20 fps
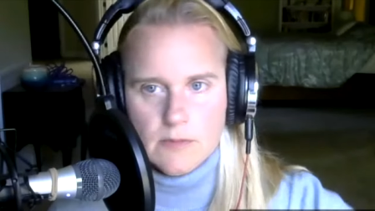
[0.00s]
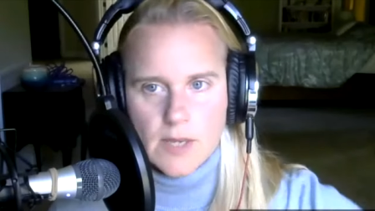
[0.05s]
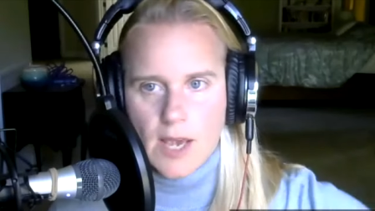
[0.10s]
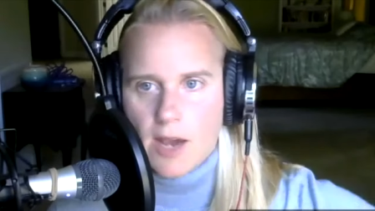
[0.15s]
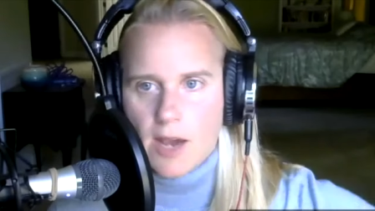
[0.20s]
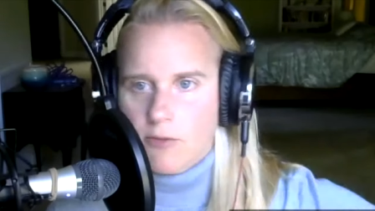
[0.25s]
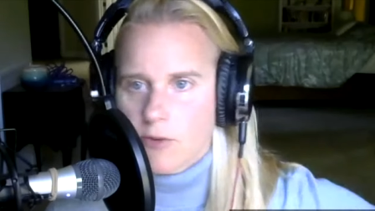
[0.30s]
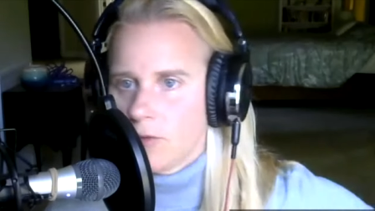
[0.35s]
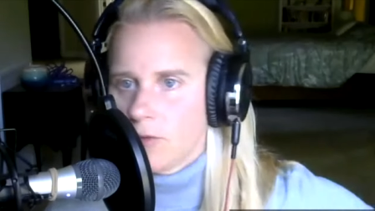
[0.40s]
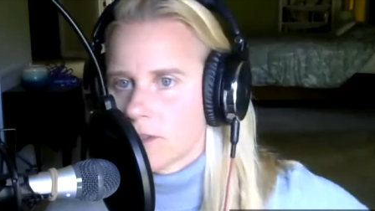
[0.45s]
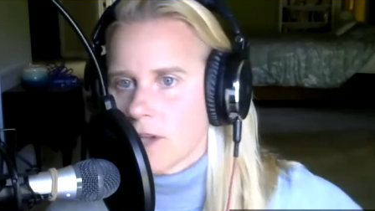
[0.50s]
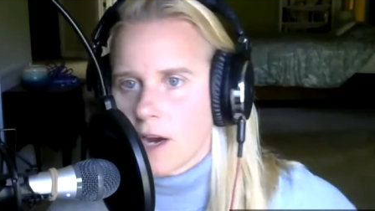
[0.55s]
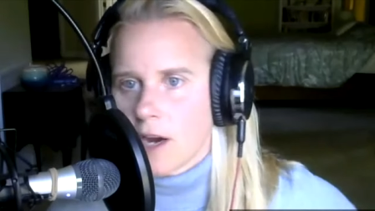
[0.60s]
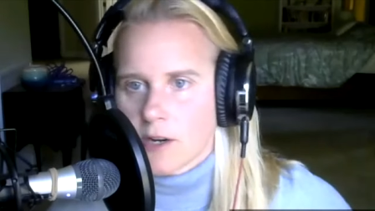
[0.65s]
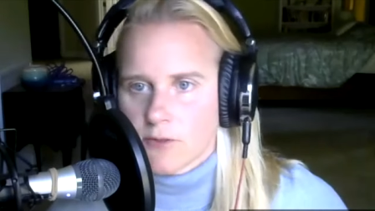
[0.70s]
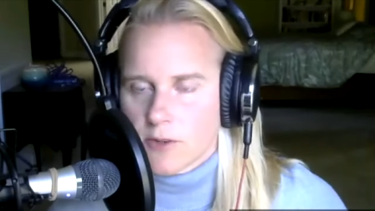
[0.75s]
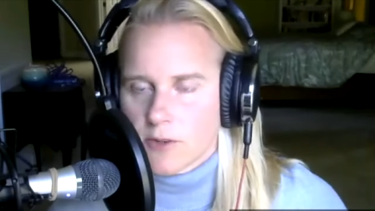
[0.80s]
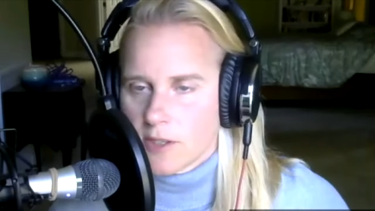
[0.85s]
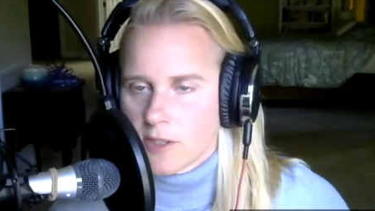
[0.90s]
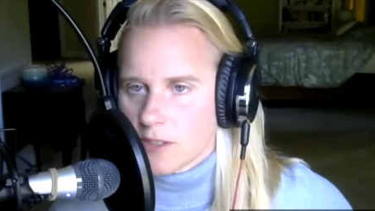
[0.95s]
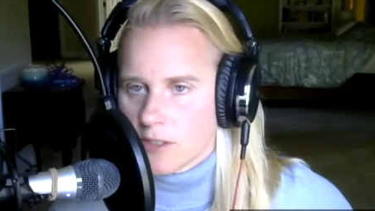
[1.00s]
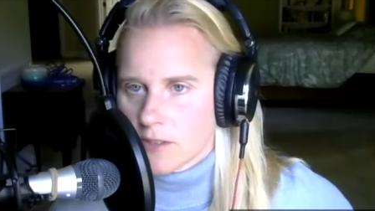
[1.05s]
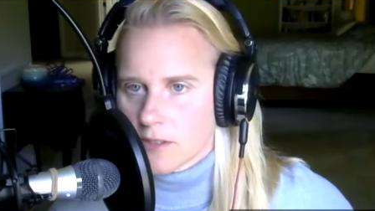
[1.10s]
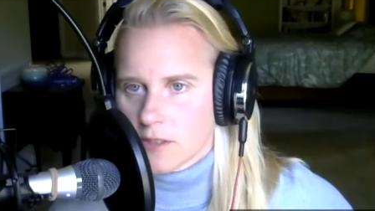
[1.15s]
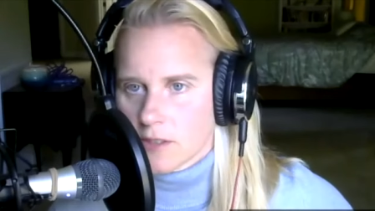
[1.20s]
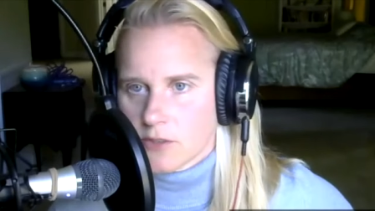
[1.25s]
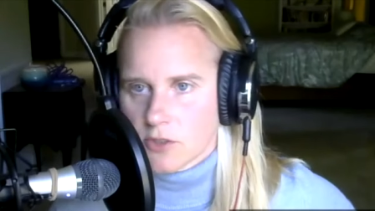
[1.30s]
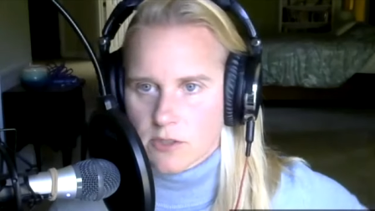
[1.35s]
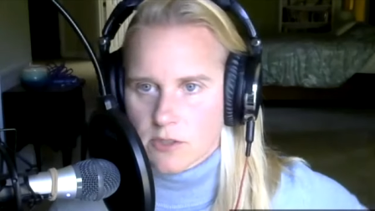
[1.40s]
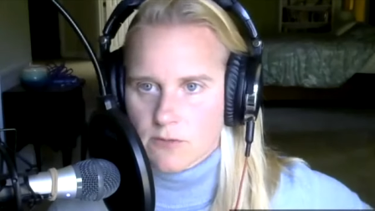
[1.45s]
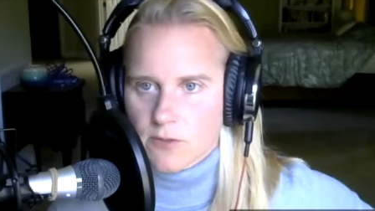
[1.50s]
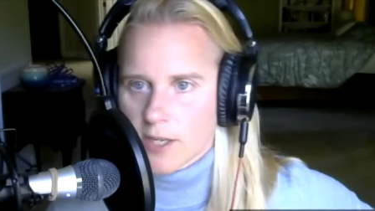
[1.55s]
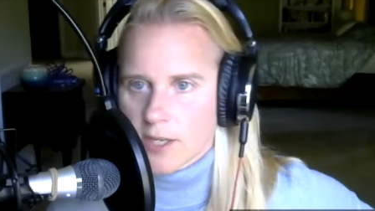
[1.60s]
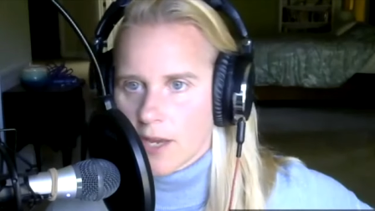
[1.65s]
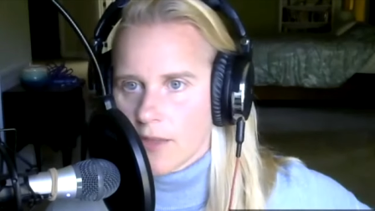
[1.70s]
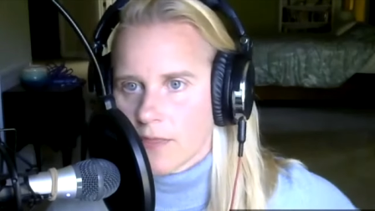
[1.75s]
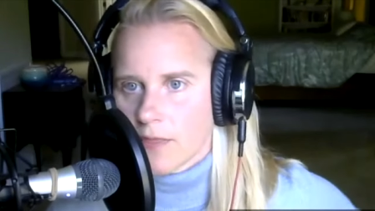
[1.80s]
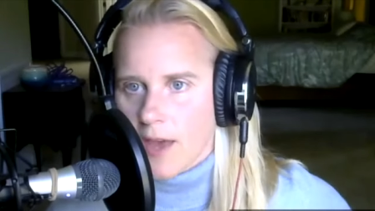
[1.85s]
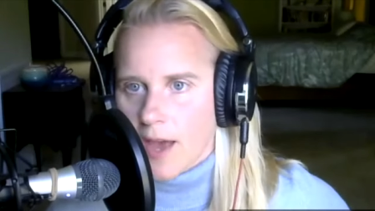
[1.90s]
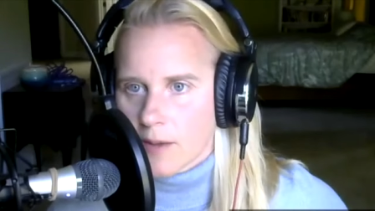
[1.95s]
Every photographer needs to just
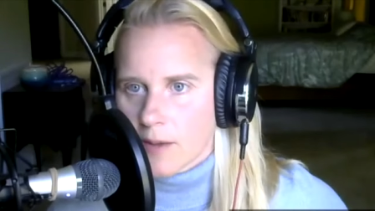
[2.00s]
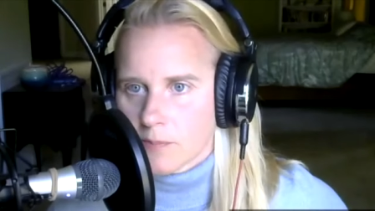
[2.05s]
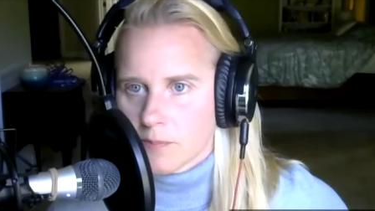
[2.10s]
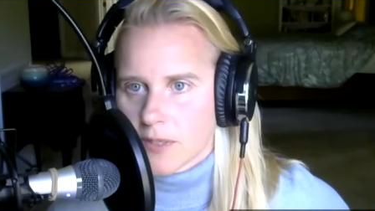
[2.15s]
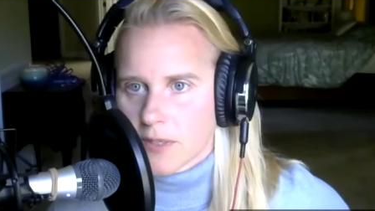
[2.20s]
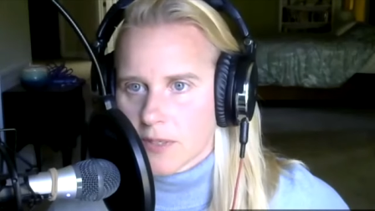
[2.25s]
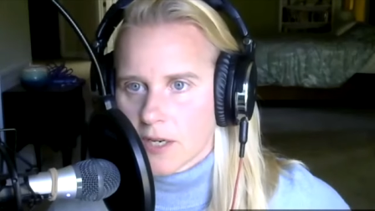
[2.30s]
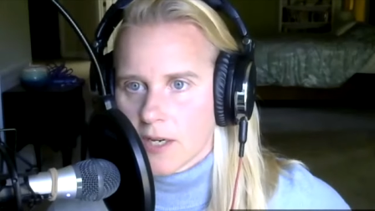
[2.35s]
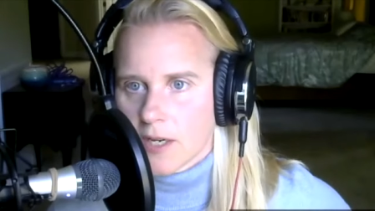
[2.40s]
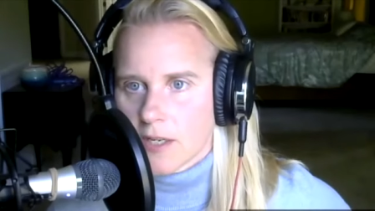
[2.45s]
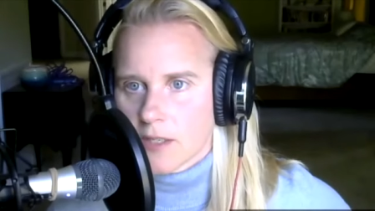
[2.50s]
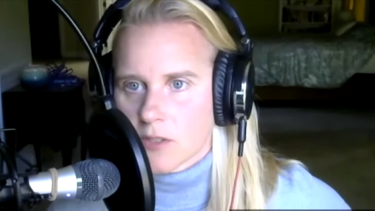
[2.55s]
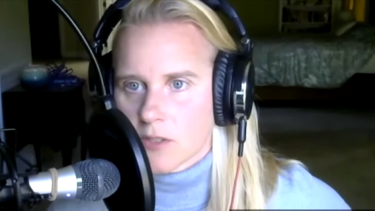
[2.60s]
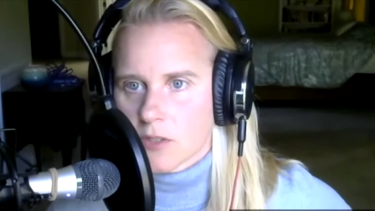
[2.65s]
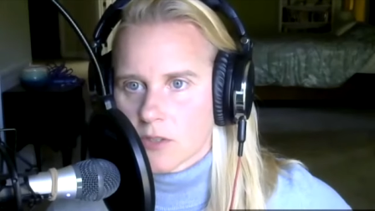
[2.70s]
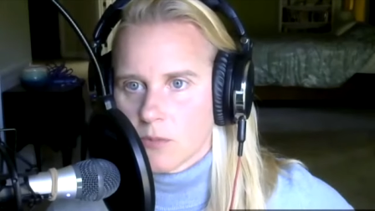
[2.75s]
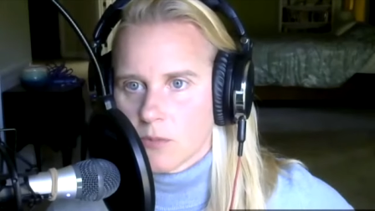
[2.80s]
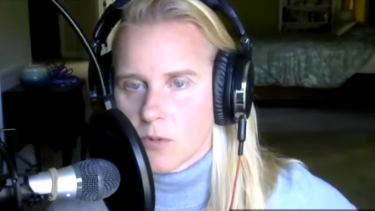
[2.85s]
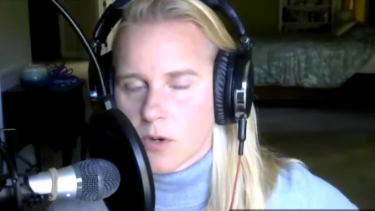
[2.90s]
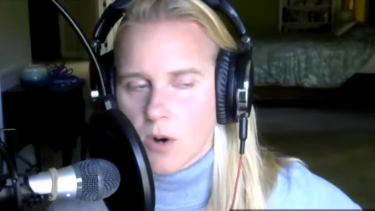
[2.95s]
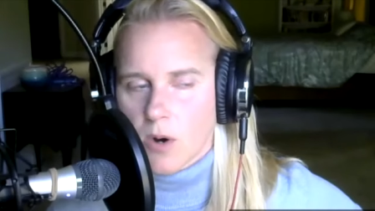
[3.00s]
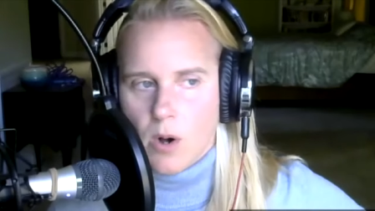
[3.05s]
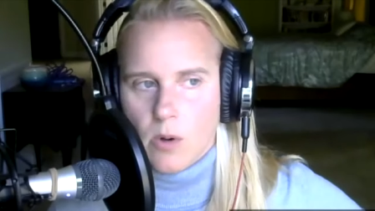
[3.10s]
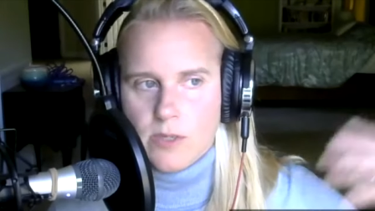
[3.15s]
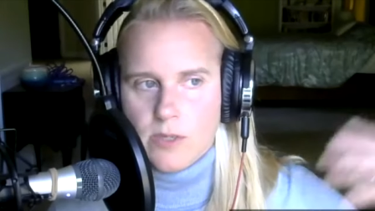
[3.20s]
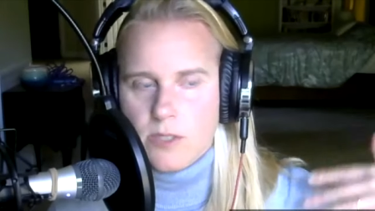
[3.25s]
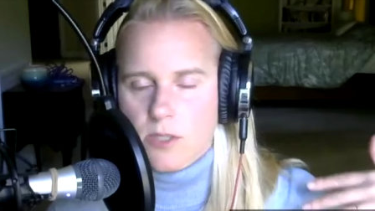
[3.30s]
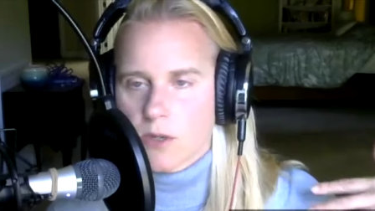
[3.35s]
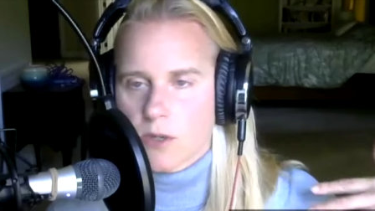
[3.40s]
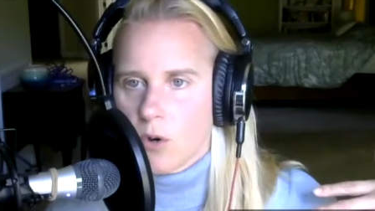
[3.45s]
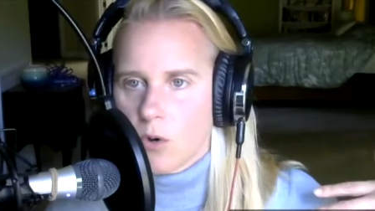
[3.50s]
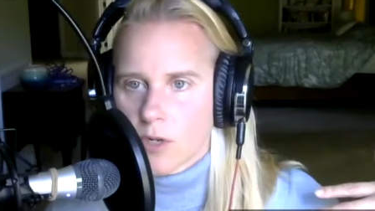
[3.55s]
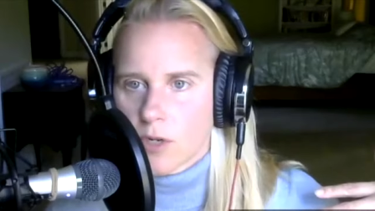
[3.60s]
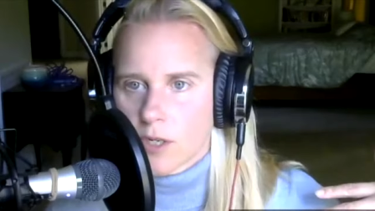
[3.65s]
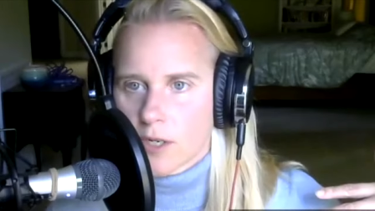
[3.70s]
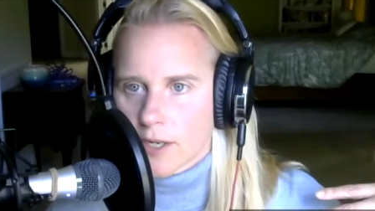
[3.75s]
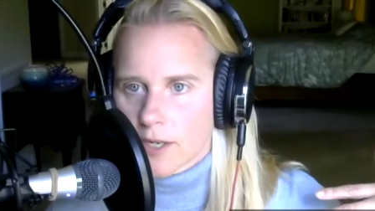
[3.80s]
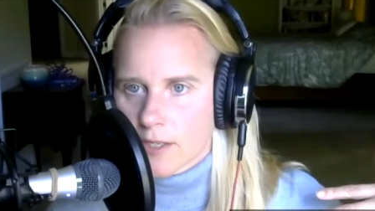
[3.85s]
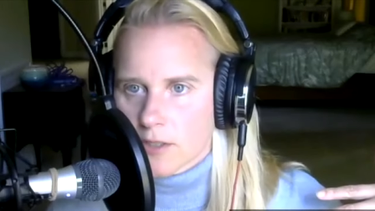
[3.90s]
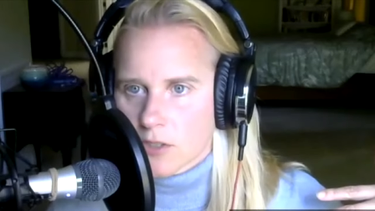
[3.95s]
forget that, because we're always going to hold
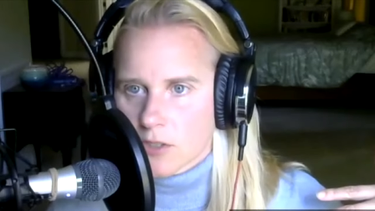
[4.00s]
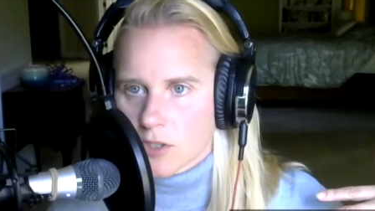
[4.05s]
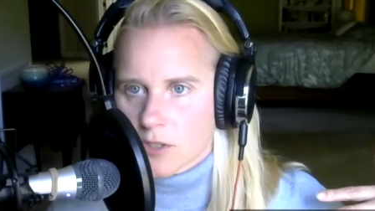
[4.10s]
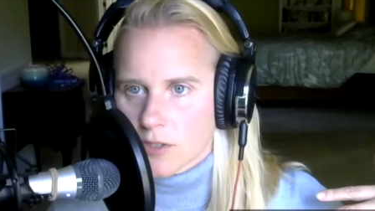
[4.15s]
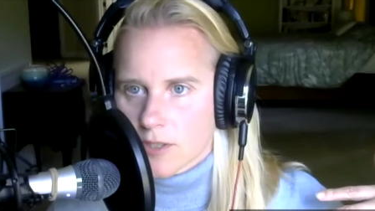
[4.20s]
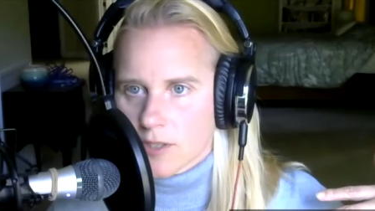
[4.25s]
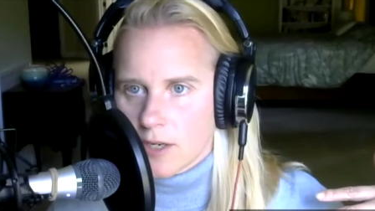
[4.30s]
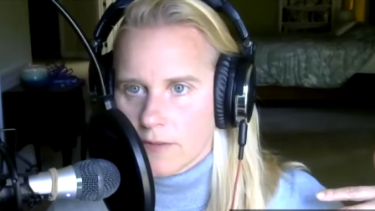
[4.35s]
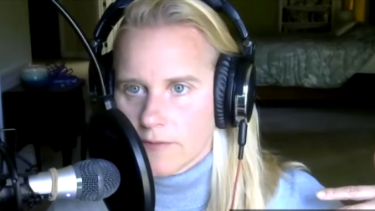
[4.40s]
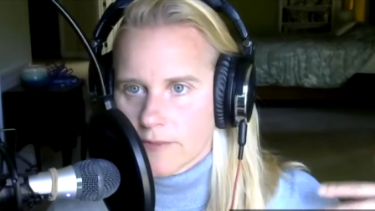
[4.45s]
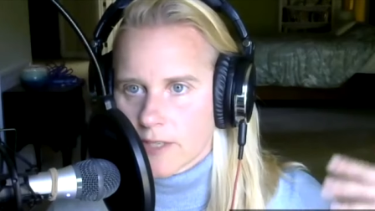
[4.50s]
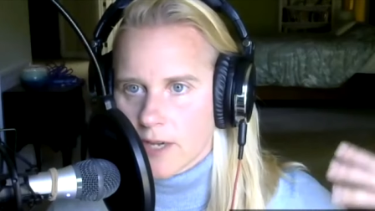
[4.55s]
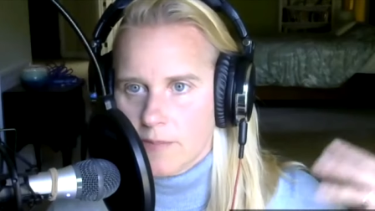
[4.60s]
it against ourselves.